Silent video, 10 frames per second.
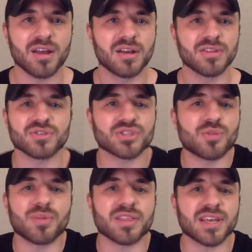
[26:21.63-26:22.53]
There's so
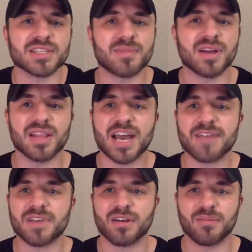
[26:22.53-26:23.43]
many things in my
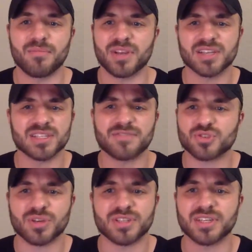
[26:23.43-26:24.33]
life because I've
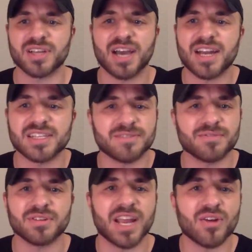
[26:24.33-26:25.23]
trusted God in
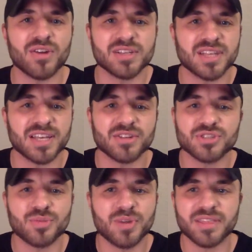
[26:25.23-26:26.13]
different areas. Like, there's
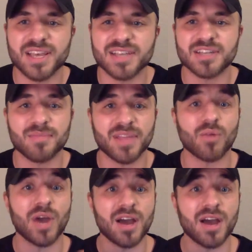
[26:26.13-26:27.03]
so many things that I'm like,
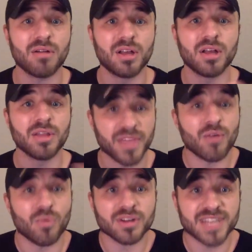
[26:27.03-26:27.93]
wow,
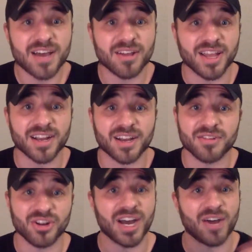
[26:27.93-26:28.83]
that worked out. Like,
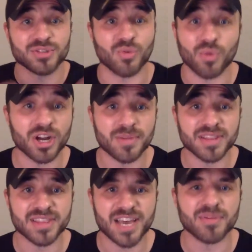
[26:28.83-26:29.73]
I wasn't worried
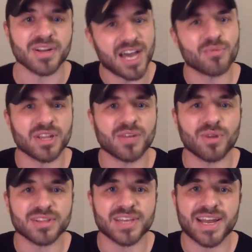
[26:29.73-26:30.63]
about that, but God really
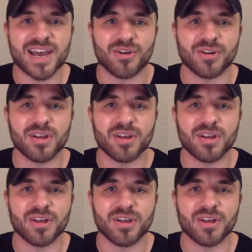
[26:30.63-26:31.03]
worked that out.